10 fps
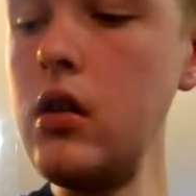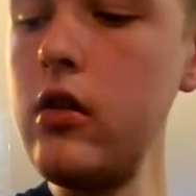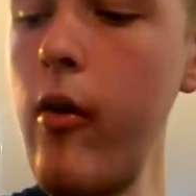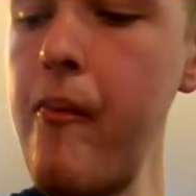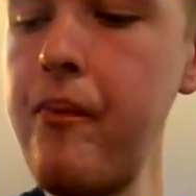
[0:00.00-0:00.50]
You
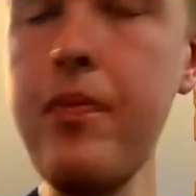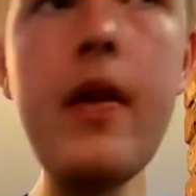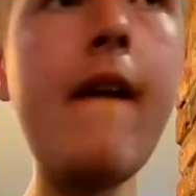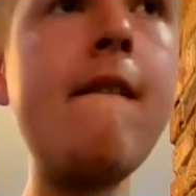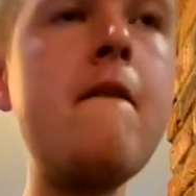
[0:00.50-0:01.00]
see that time?
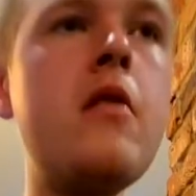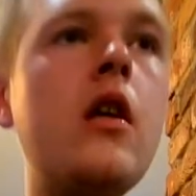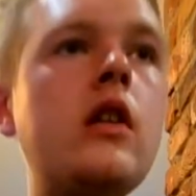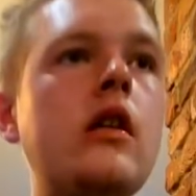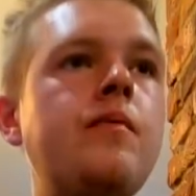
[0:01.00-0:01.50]

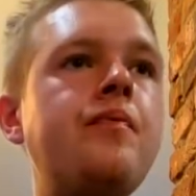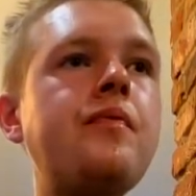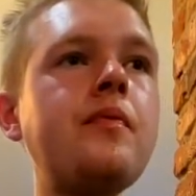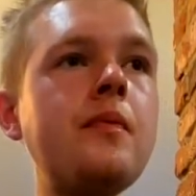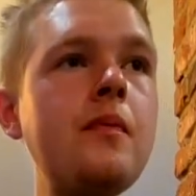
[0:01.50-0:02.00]
1 minute 10.